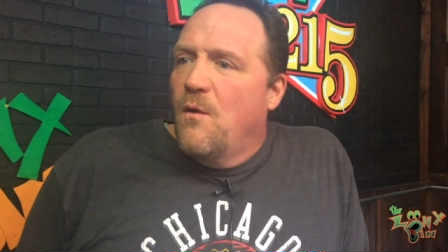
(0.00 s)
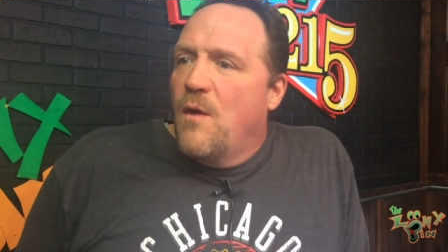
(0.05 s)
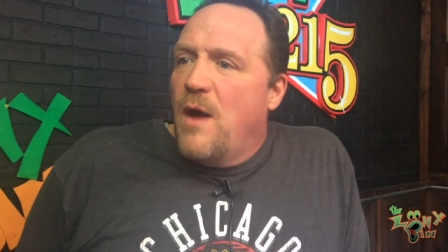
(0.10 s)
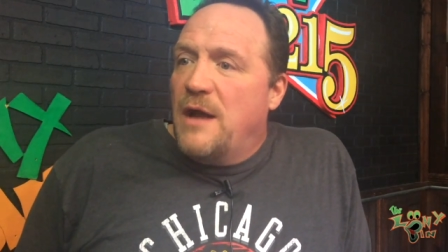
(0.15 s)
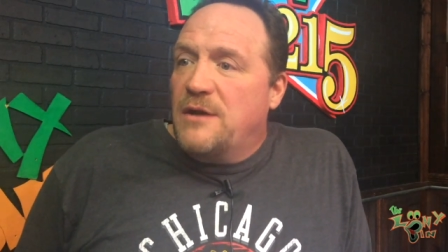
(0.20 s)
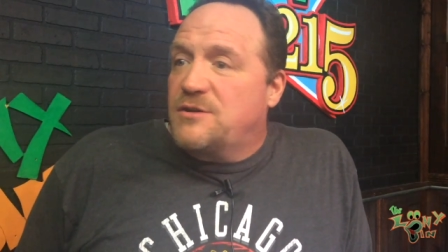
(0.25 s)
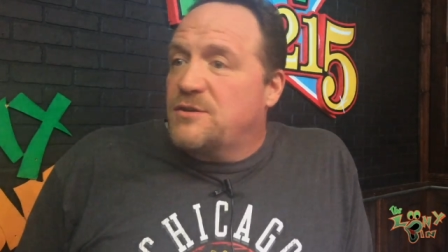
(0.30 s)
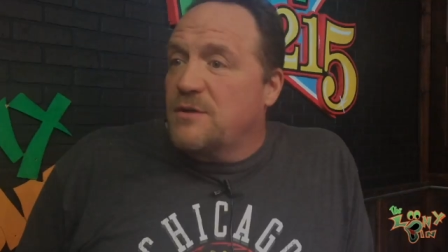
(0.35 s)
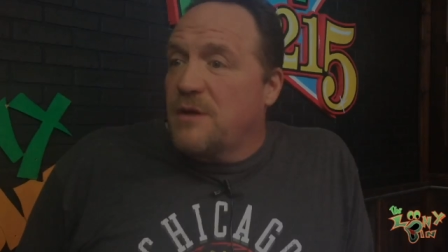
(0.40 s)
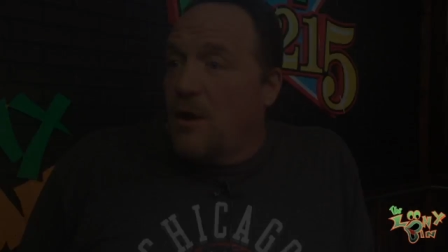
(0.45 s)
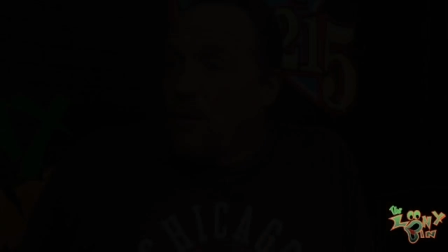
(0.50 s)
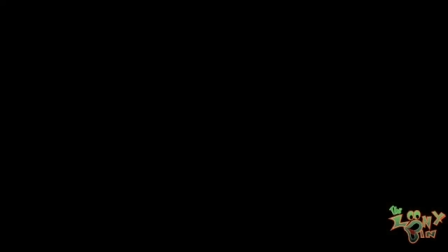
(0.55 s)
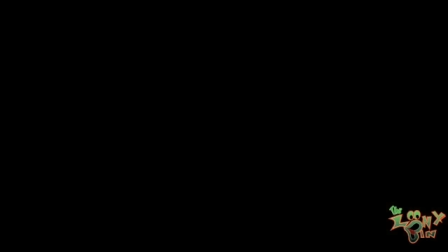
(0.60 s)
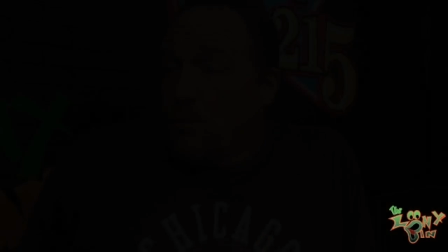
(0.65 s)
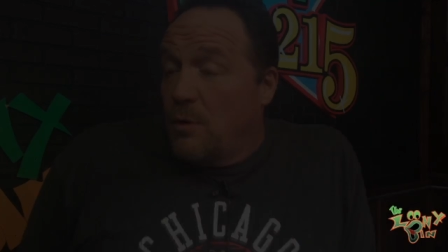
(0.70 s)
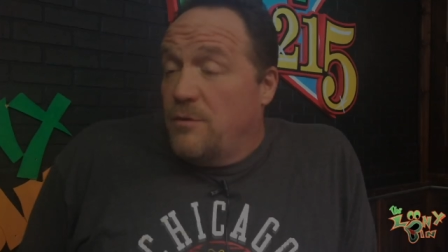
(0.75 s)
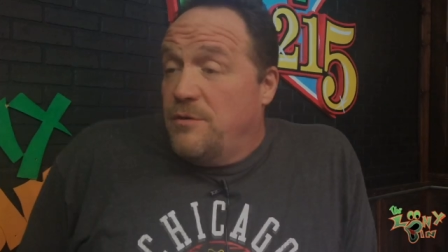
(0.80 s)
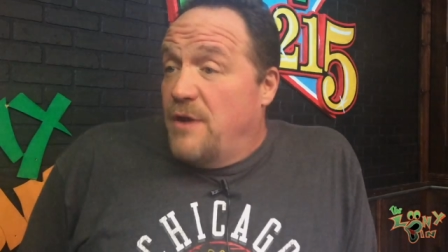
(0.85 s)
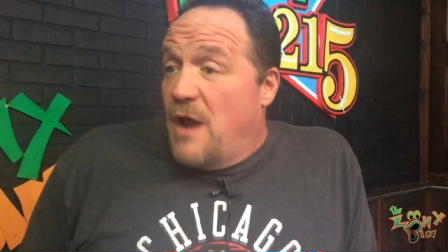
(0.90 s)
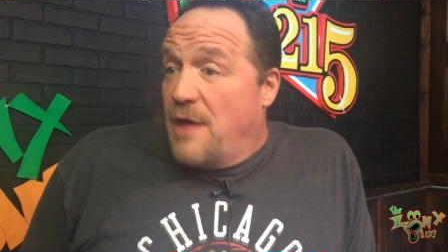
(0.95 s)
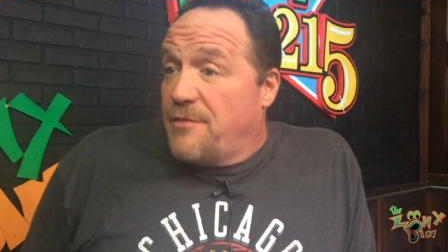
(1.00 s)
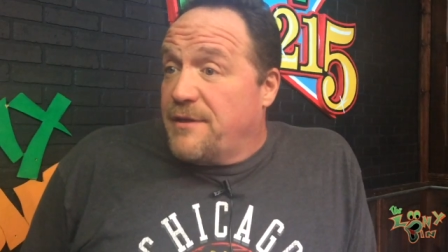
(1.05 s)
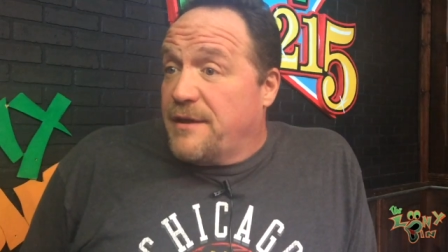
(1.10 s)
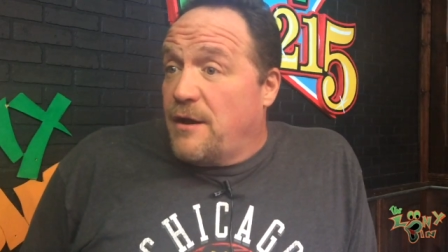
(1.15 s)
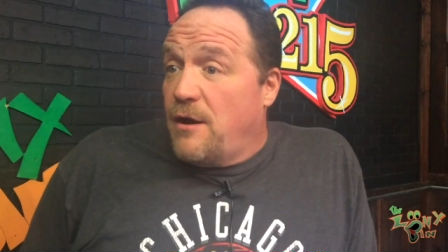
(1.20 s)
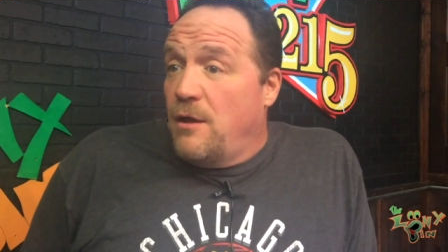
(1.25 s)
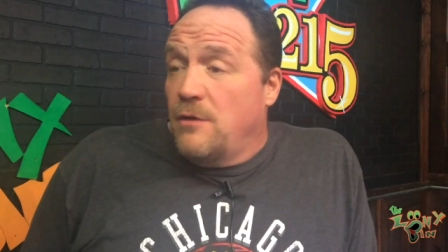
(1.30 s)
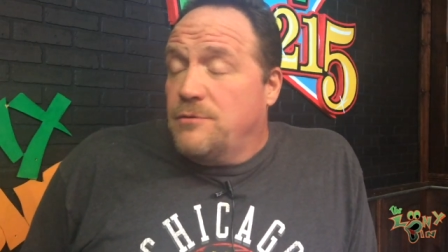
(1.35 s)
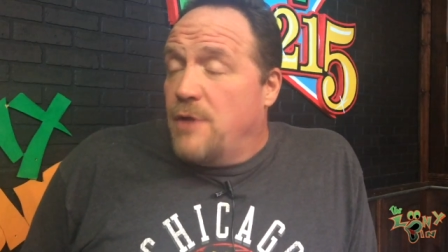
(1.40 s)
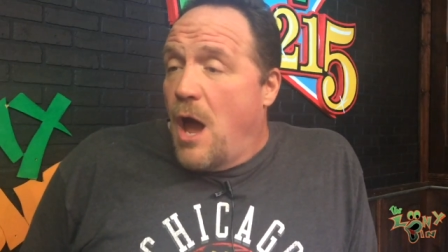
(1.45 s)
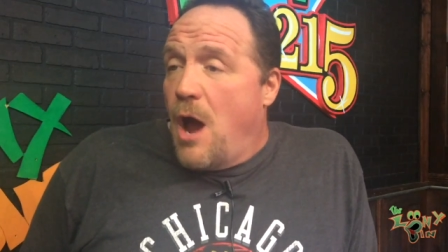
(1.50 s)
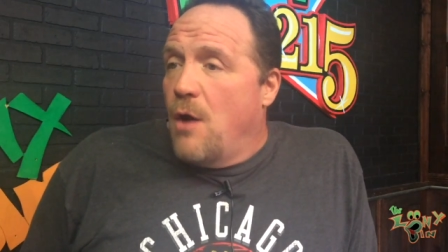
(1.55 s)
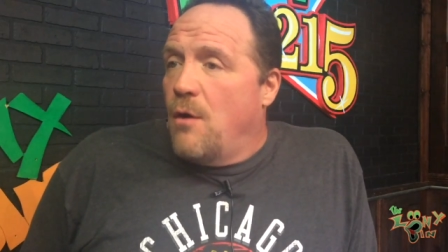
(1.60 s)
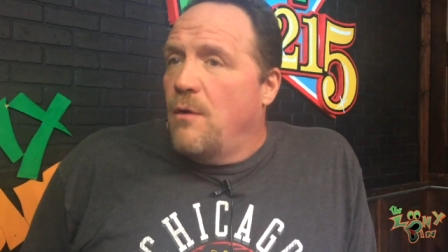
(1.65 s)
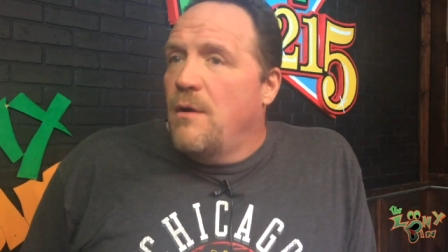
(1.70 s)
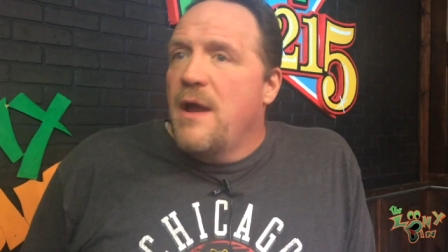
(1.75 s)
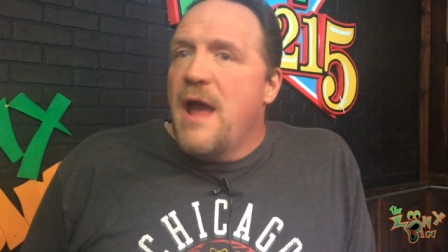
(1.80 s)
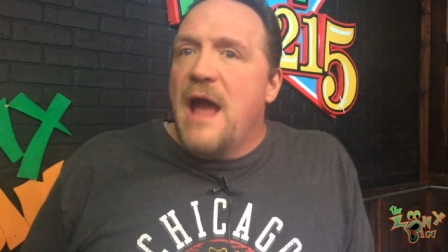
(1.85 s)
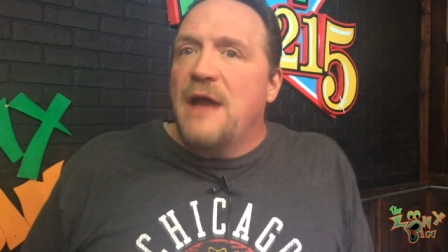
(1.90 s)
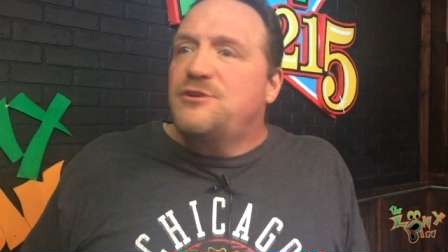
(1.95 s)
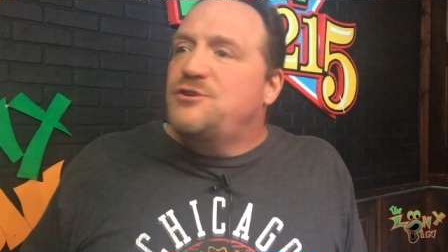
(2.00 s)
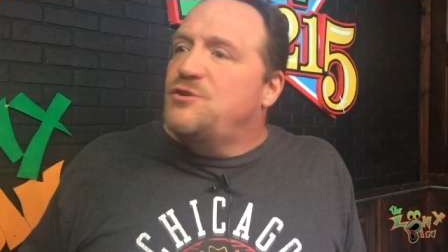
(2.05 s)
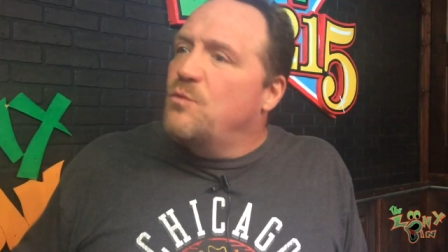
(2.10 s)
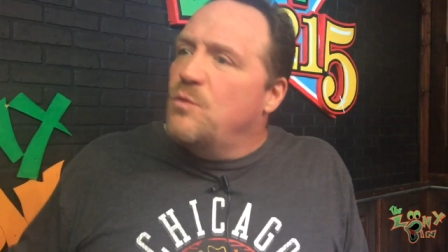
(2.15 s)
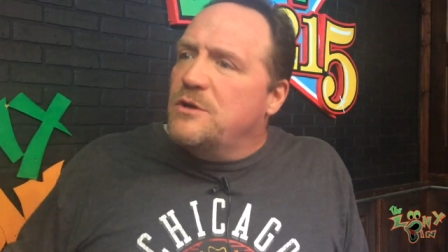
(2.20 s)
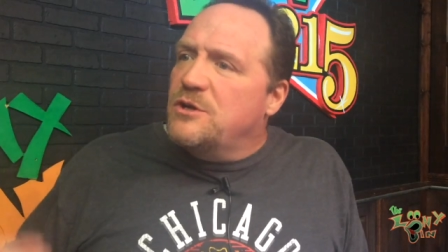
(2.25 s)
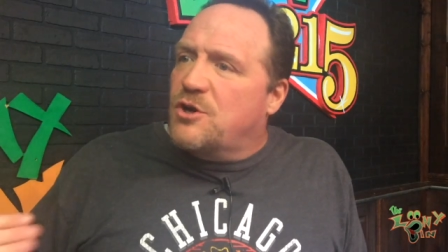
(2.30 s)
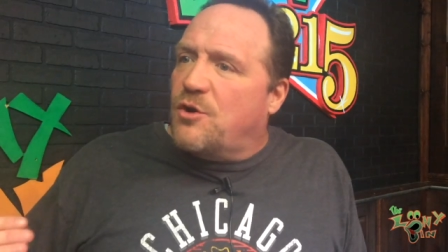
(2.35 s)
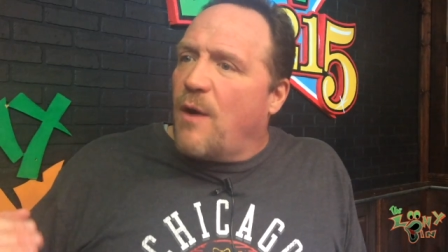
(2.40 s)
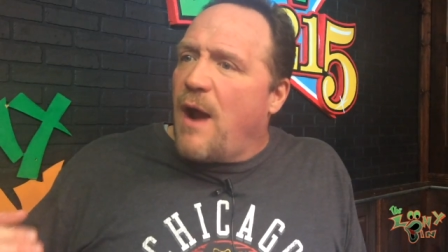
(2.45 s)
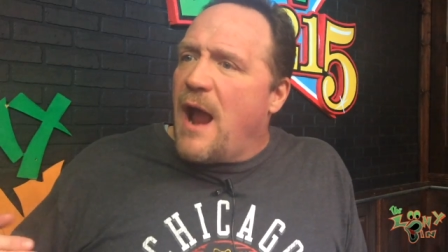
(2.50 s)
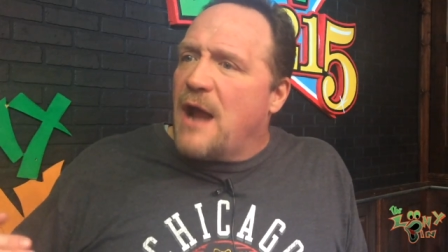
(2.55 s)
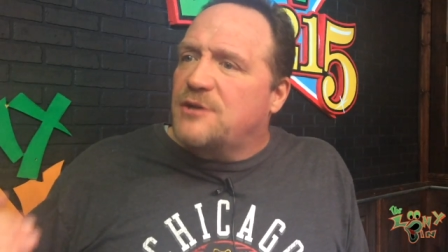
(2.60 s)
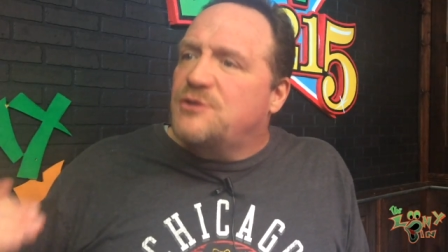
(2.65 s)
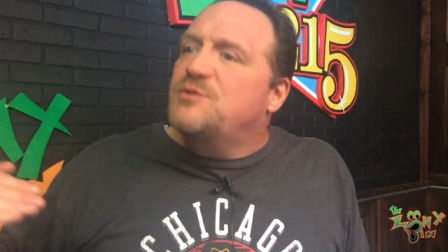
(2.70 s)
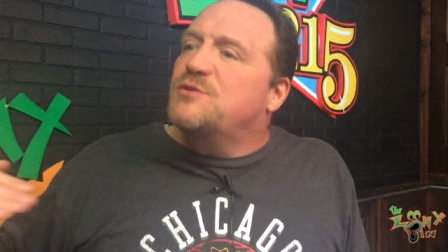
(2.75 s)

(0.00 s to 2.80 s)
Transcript: And she's like, uh, nothing at all, no. And she wouldn't crack.